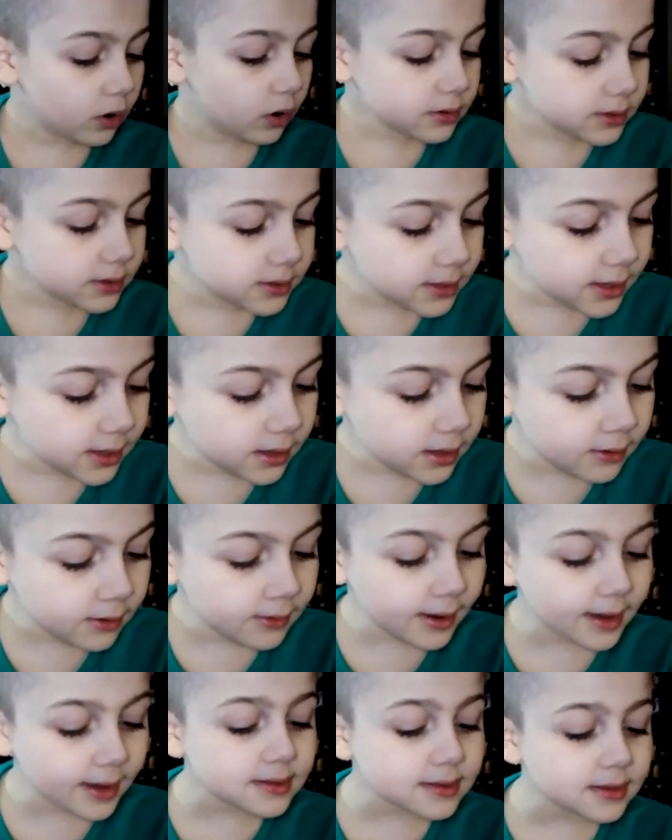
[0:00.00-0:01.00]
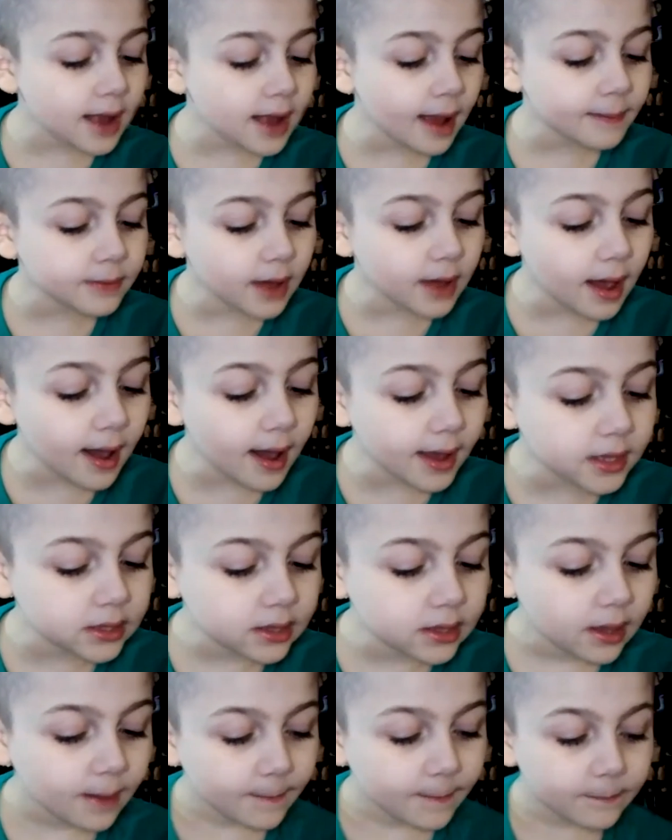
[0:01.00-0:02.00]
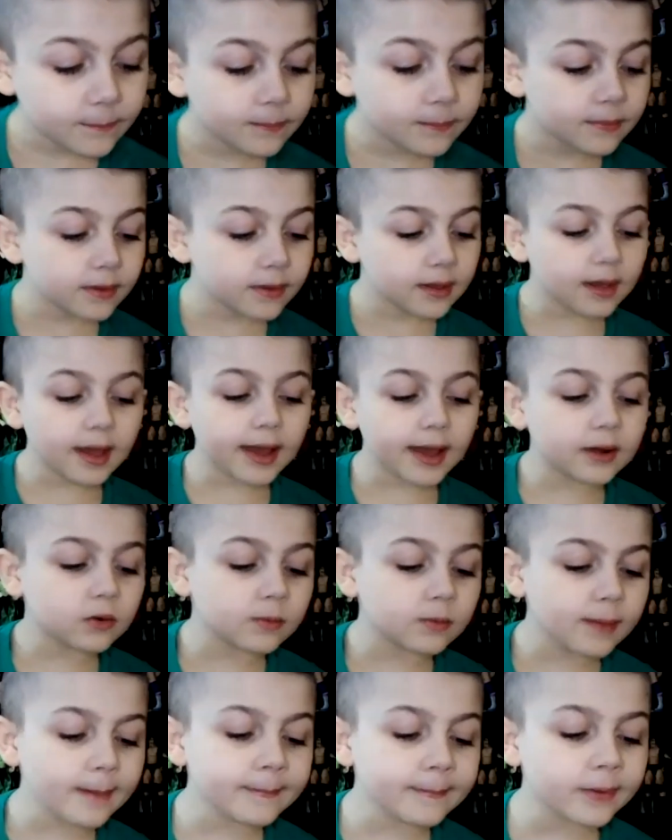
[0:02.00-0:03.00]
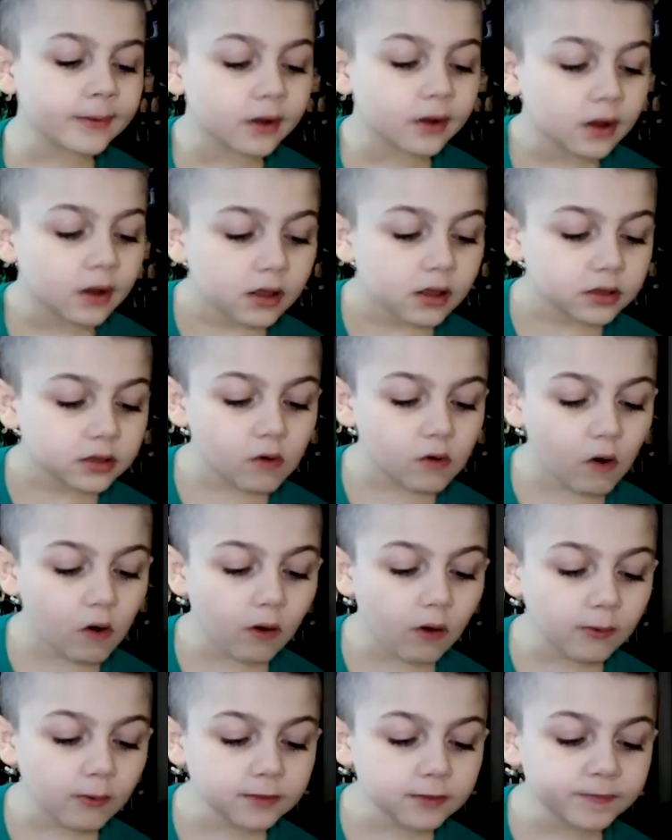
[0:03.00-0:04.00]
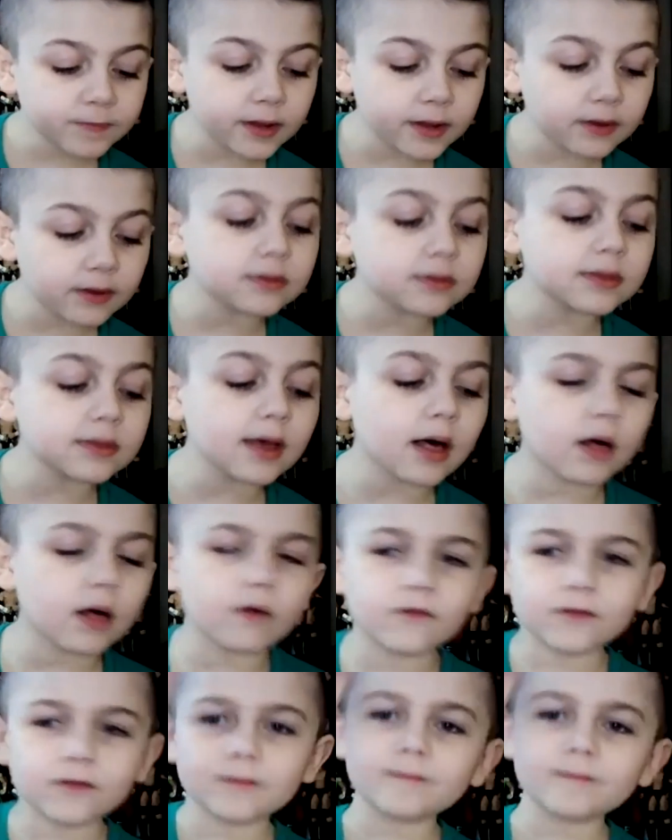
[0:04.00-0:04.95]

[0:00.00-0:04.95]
see you next time, guys. And remember to always be yourself.